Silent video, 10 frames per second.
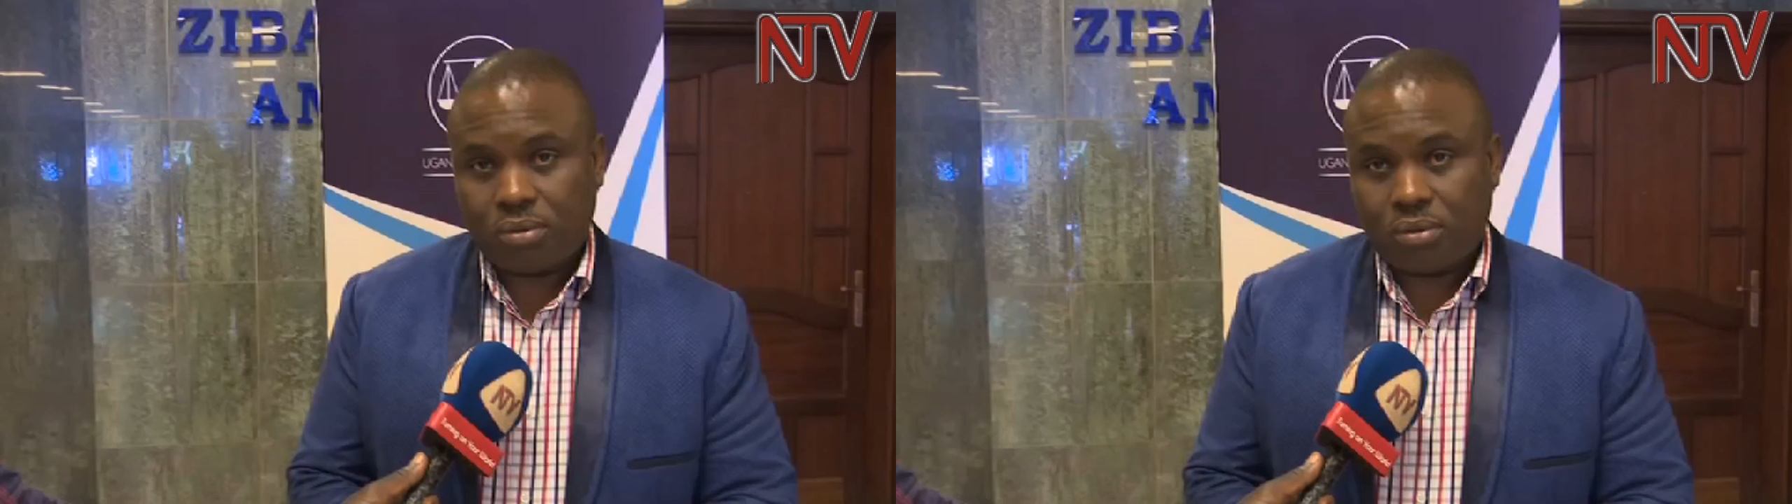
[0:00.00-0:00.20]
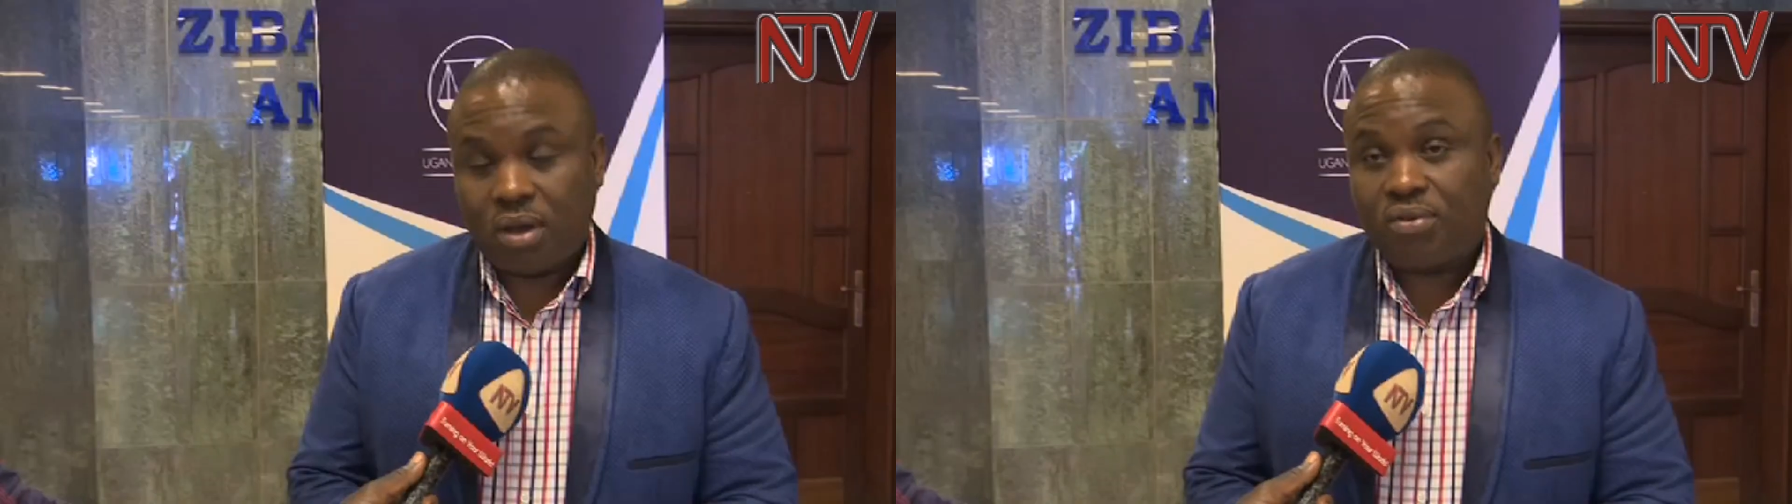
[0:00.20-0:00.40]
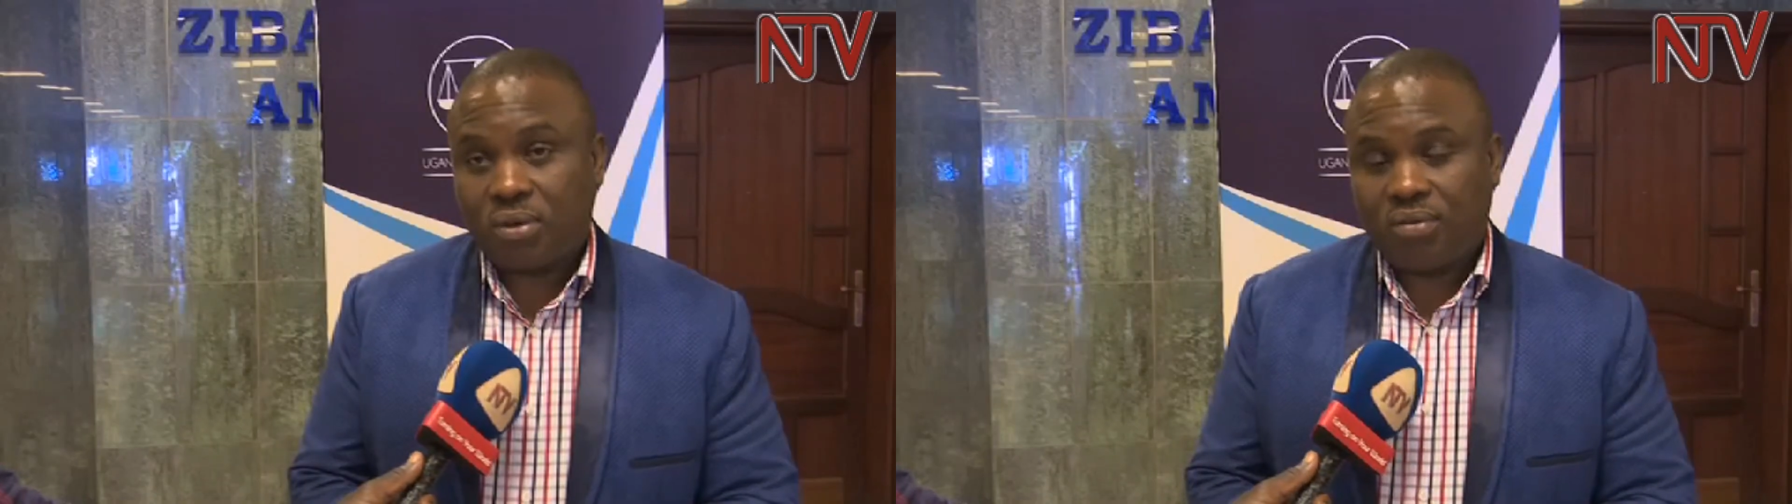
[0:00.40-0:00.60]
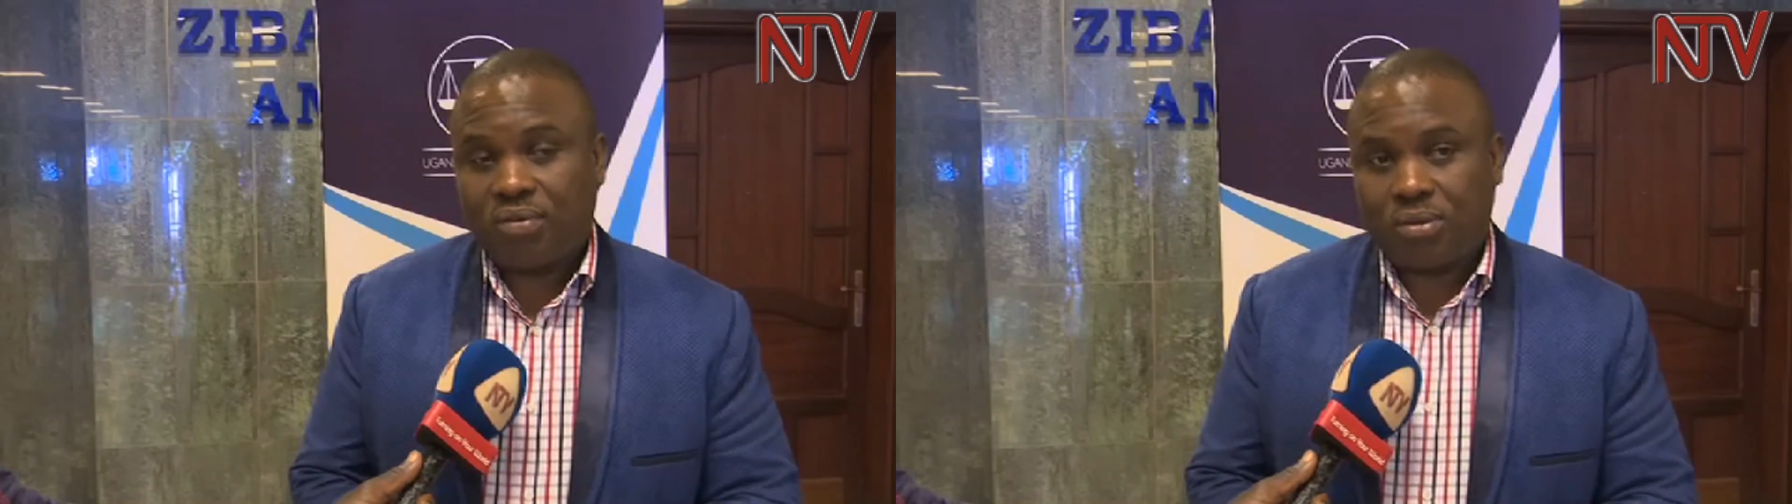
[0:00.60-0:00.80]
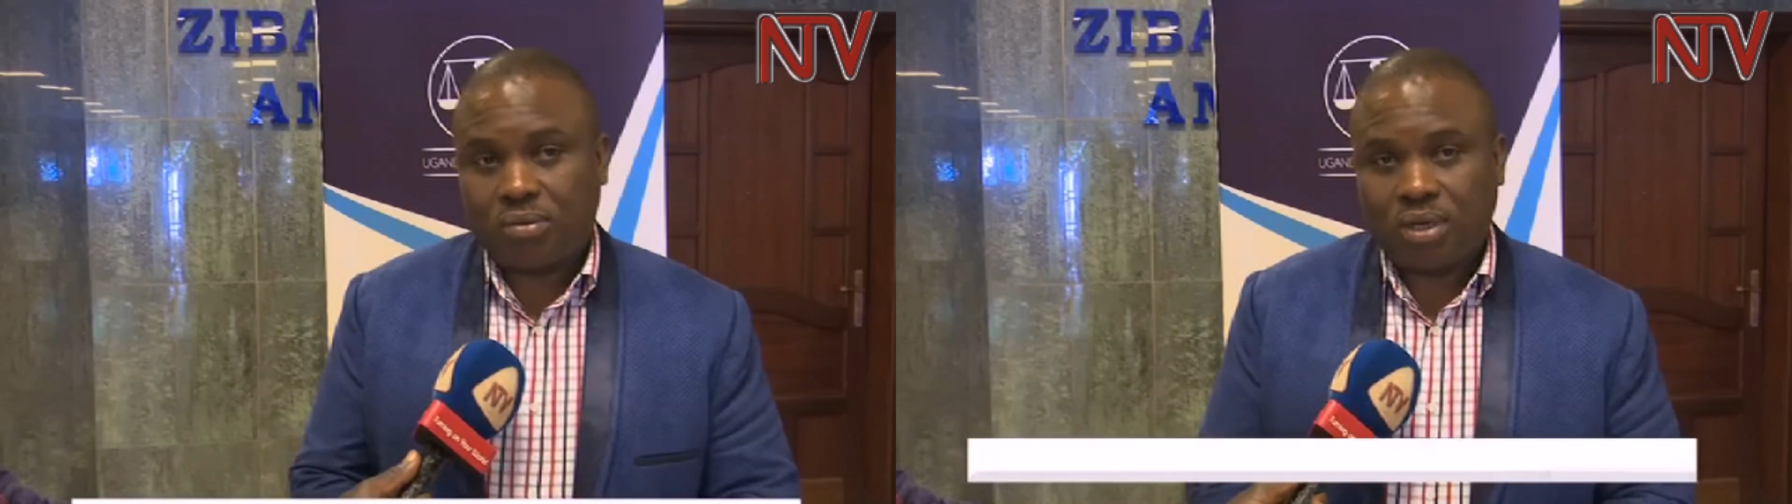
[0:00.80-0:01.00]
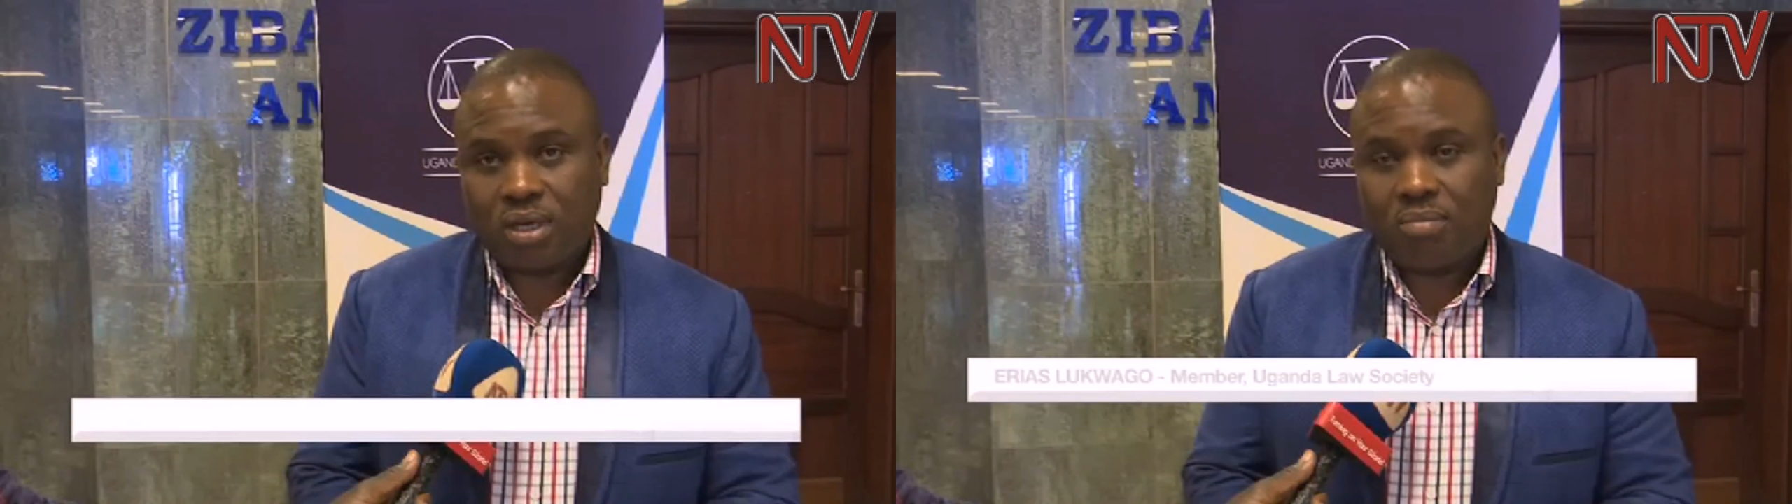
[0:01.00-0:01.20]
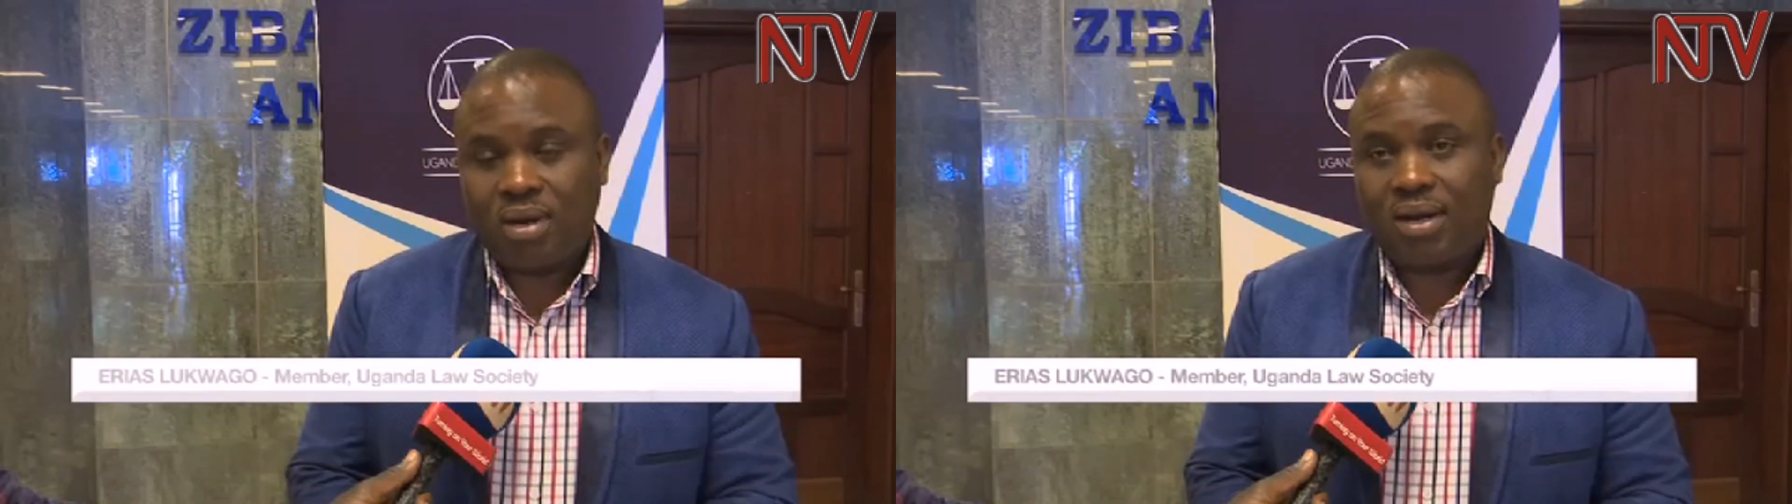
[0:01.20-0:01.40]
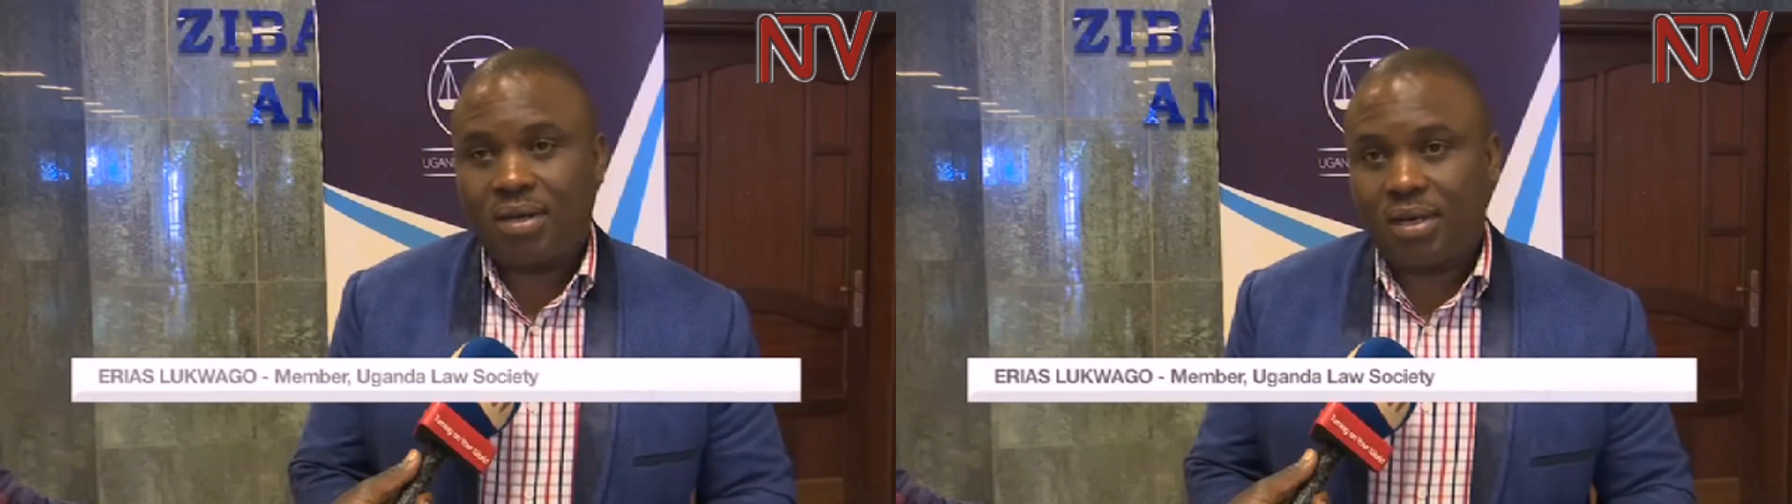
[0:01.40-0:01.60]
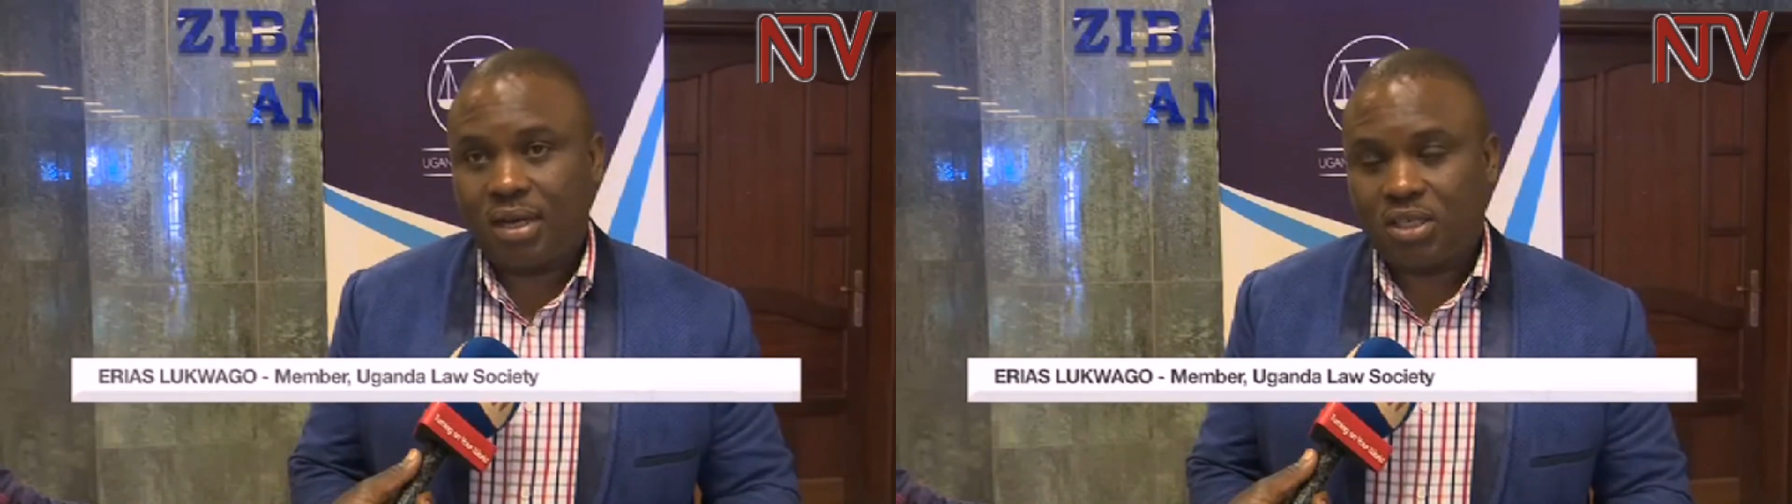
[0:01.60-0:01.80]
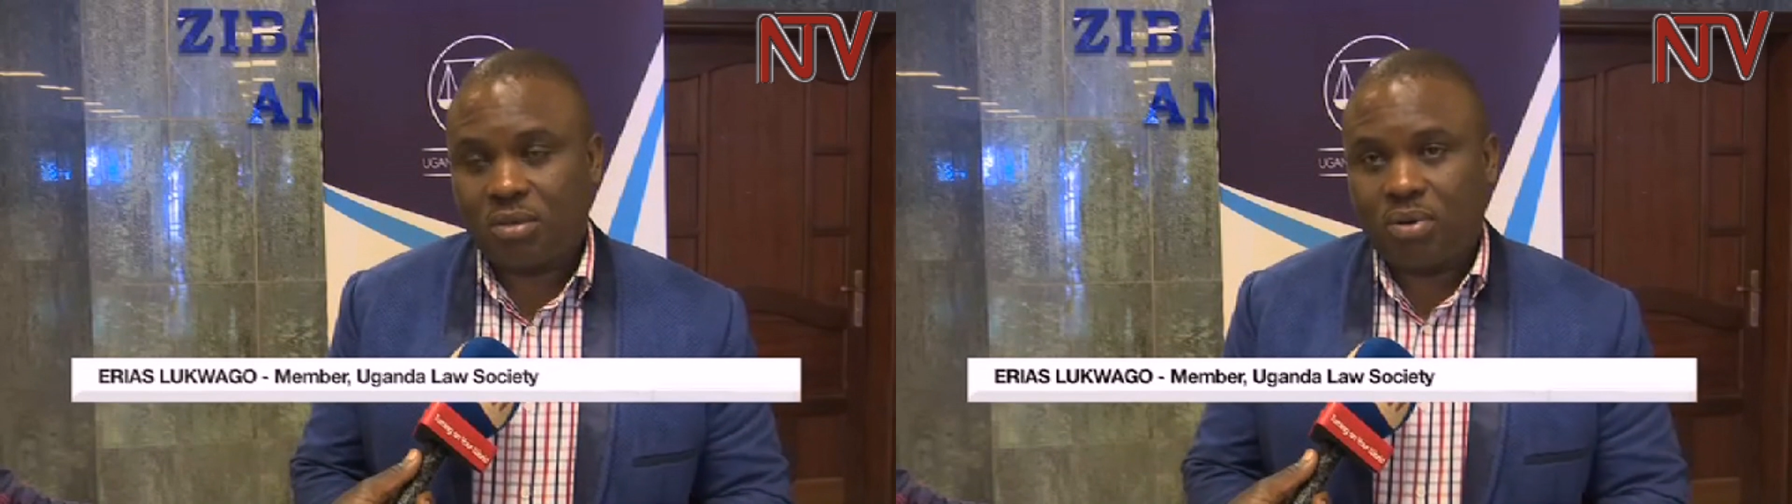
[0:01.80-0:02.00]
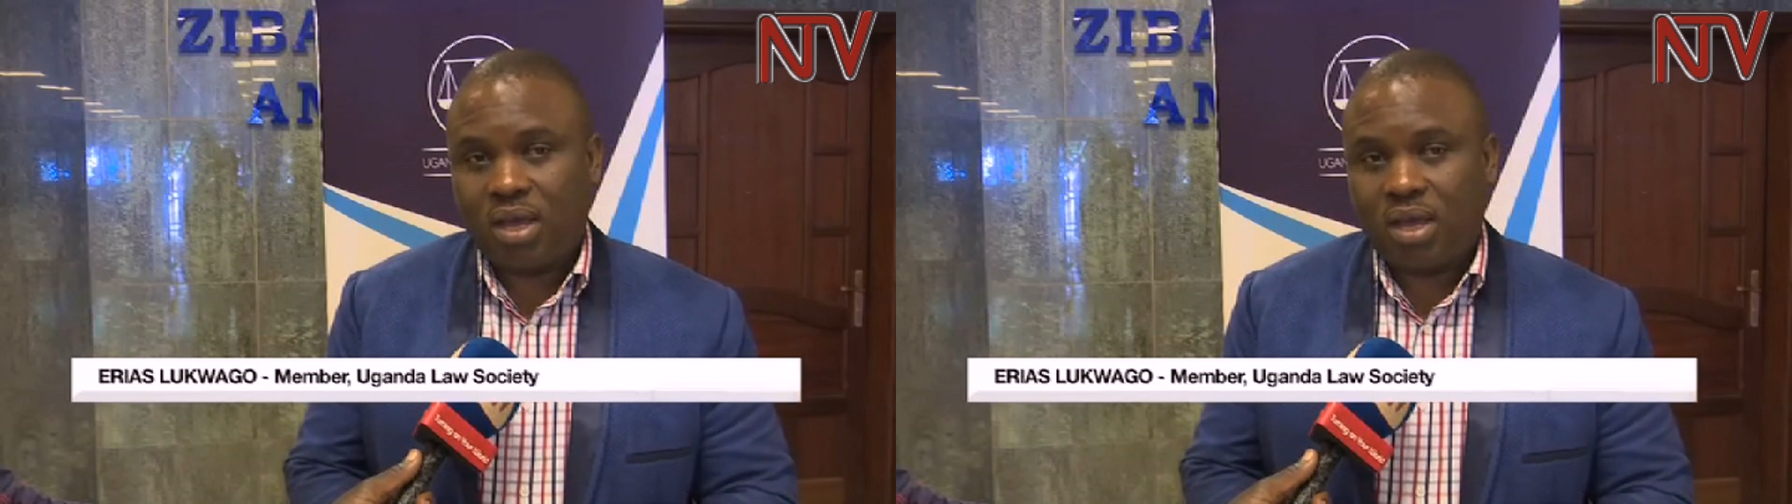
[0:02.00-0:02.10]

You have to give it to the Gimara leadership.